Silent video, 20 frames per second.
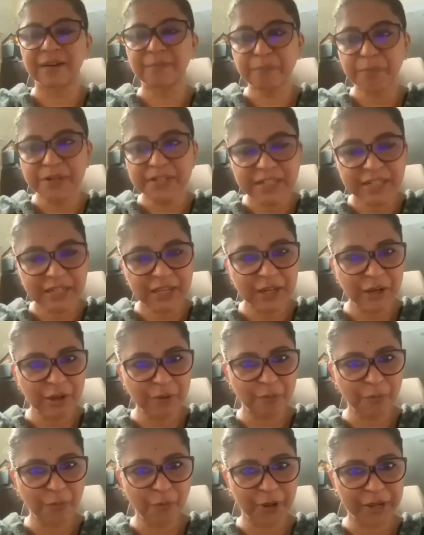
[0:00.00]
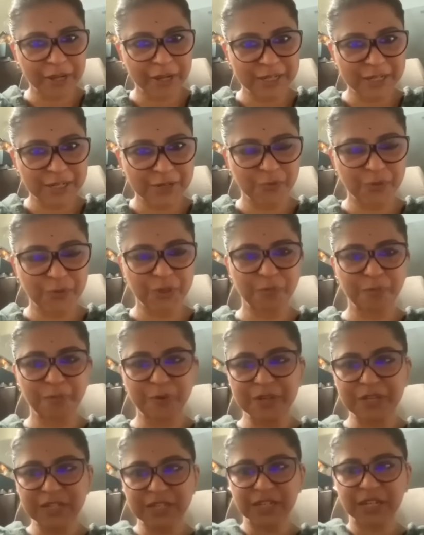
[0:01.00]
particular point with a
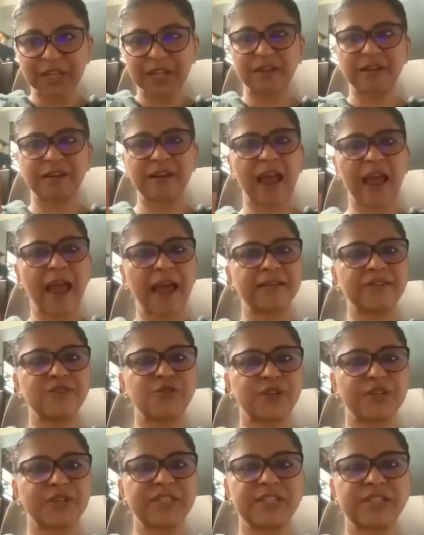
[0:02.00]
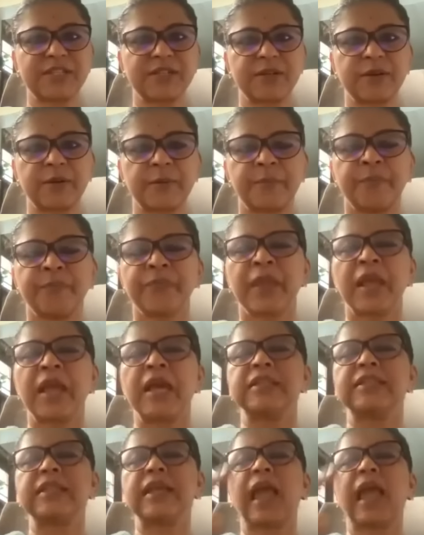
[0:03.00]
particular hand gesture,
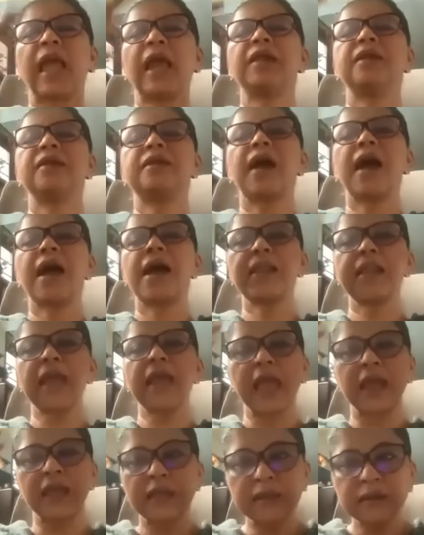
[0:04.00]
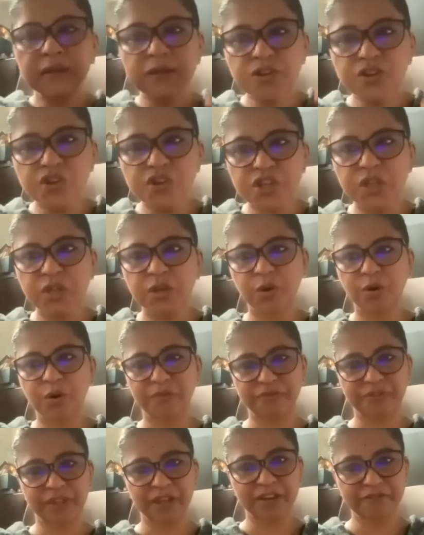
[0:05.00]
the entire energy
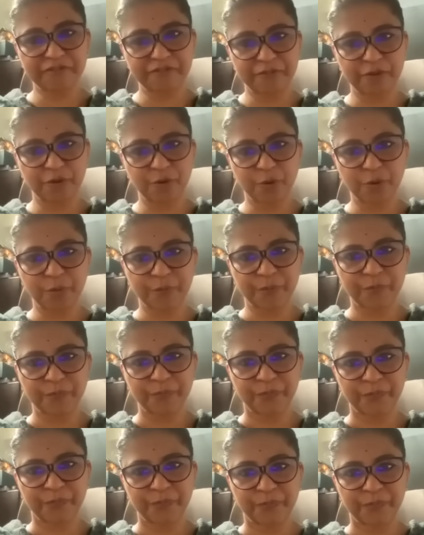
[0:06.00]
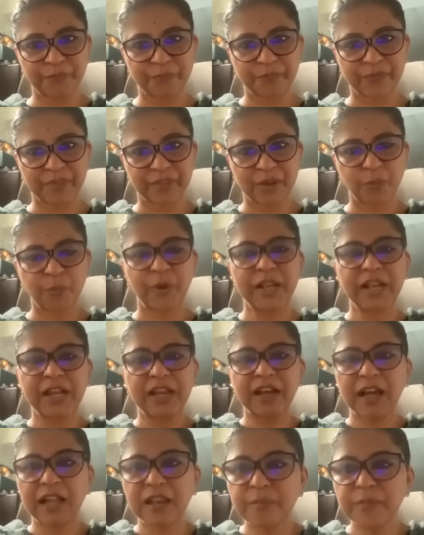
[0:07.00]
of that flow will
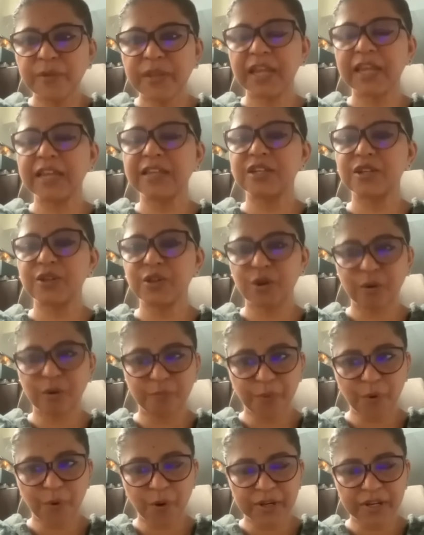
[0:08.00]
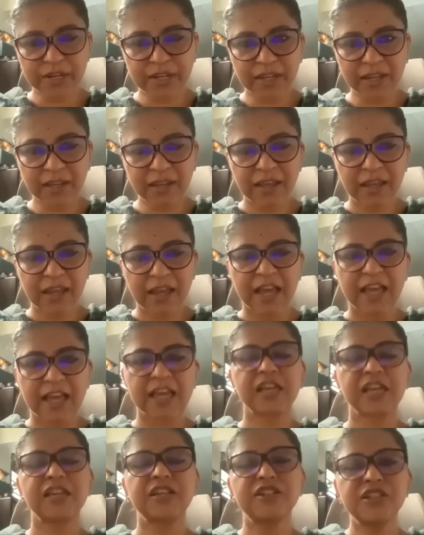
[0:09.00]
culminate in your body,
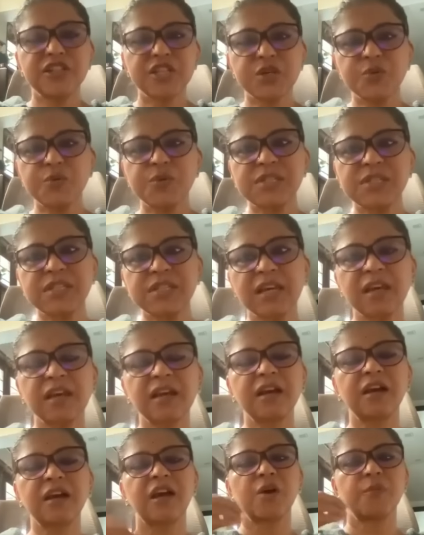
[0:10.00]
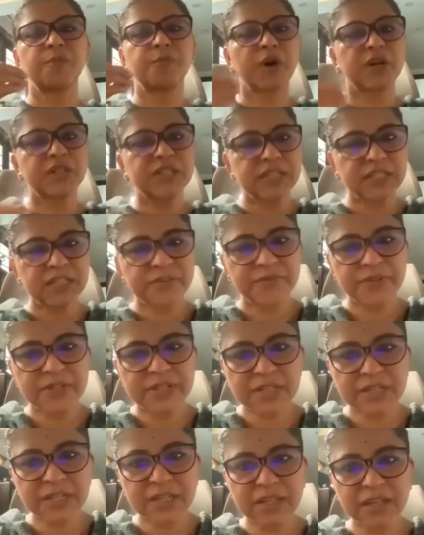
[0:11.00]
inducing
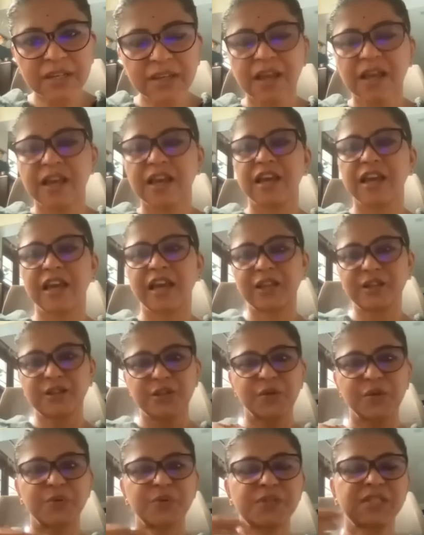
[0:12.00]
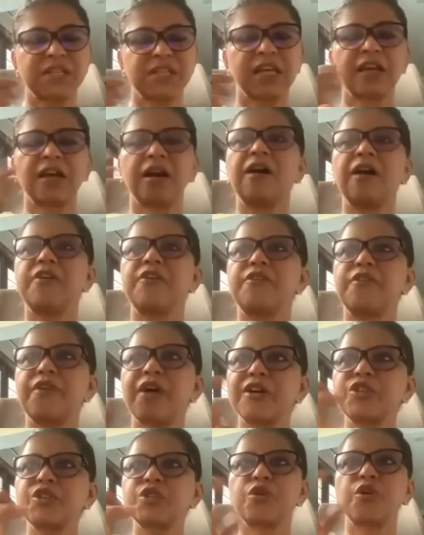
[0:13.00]
positivity, inducing a
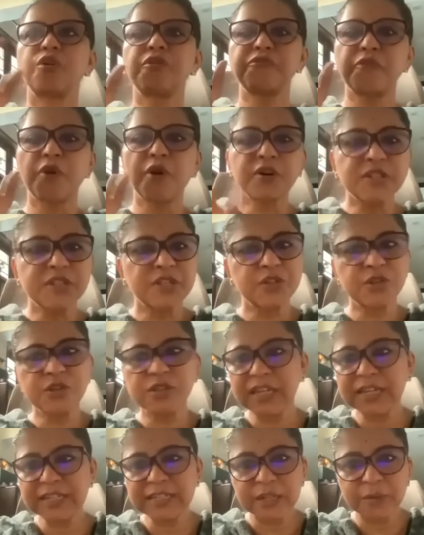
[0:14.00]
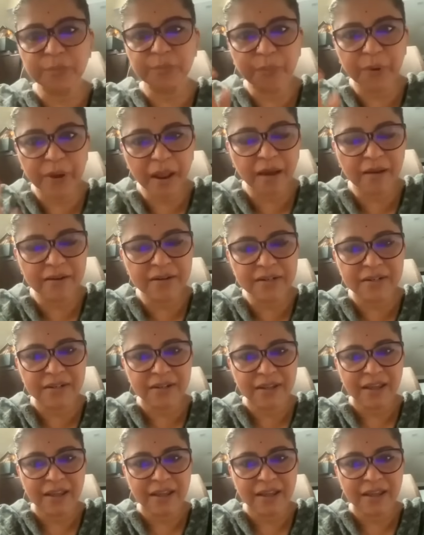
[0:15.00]
rush of oxygenated blood